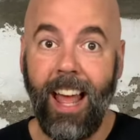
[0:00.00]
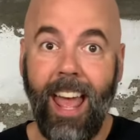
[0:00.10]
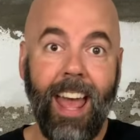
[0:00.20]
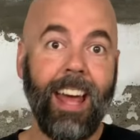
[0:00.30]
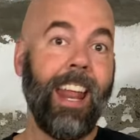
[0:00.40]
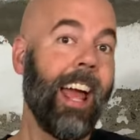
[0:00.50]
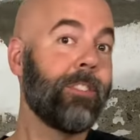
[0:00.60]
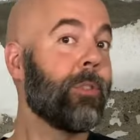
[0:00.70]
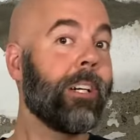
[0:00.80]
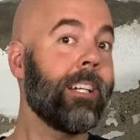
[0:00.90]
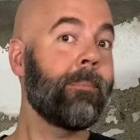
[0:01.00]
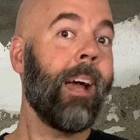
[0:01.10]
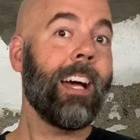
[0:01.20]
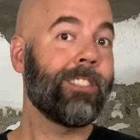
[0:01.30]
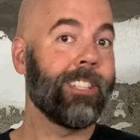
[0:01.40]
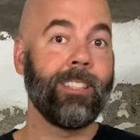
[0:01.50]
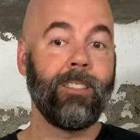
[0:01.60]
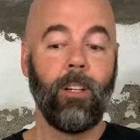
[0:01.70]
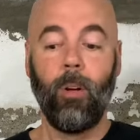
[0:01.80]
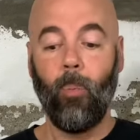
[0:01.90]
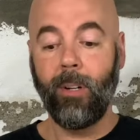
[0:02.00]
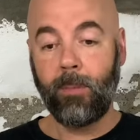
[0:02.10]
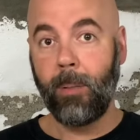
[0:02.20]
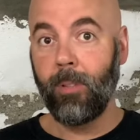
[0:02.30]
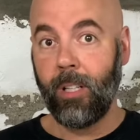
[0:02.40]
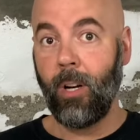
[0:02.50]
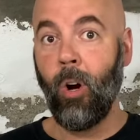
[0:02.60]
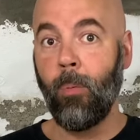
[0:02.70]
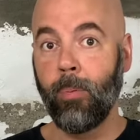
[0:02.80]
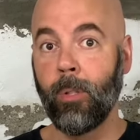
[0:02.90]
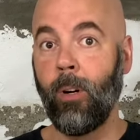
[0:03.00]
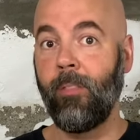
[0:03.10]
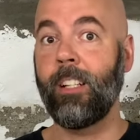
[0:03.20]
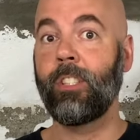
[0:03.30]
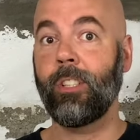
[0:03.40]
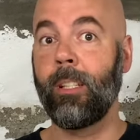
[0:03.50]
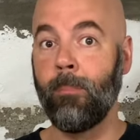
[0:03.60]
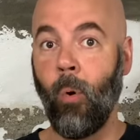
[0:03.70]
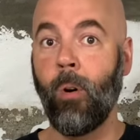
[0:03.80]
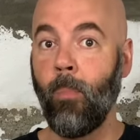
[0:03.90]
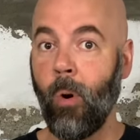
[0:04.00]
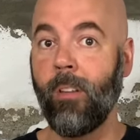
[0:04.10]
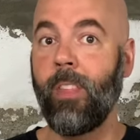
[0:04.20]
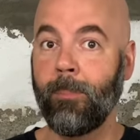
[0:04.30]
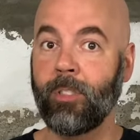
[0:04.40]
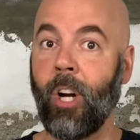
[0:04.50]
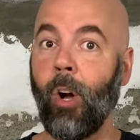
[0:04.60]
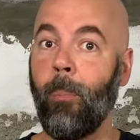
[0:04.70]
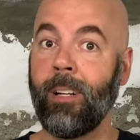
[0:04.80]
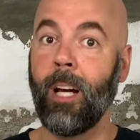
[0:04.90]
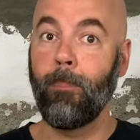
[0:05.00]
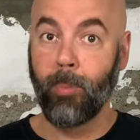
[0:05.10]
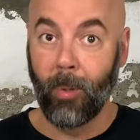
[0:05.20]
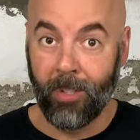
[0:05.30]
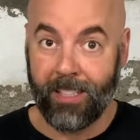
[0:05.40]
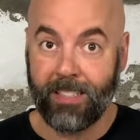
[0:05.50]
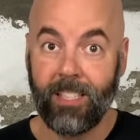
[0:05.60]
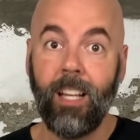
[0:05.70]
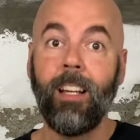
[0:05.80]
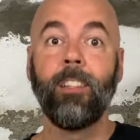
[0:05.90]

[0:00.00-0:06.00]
And as you can imagine, once people could homebrew, eventually more and more of them start opening up breweries.